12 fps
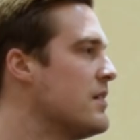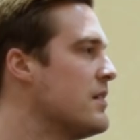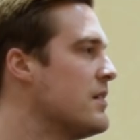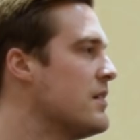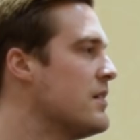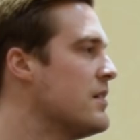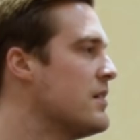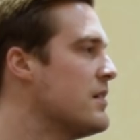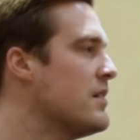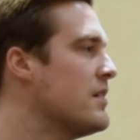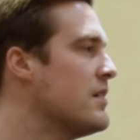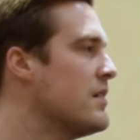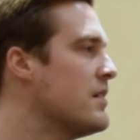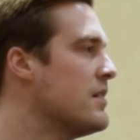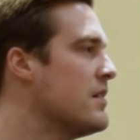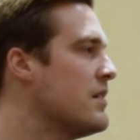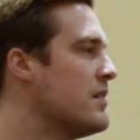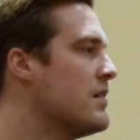
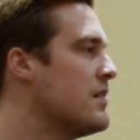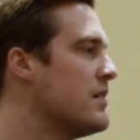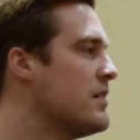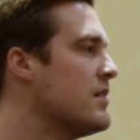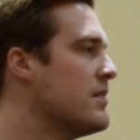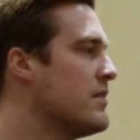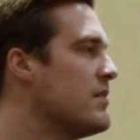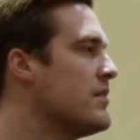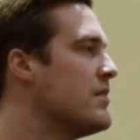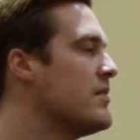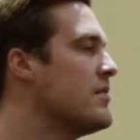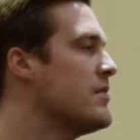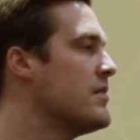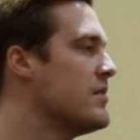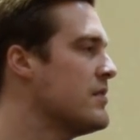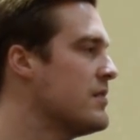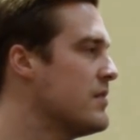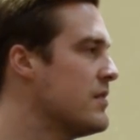
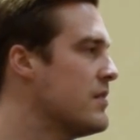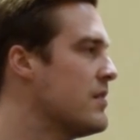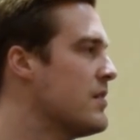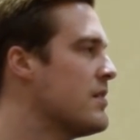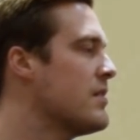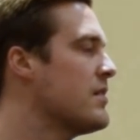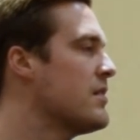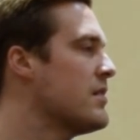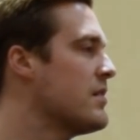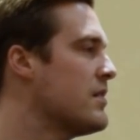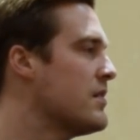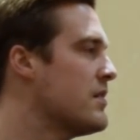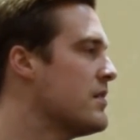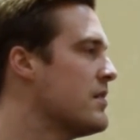(not speaking)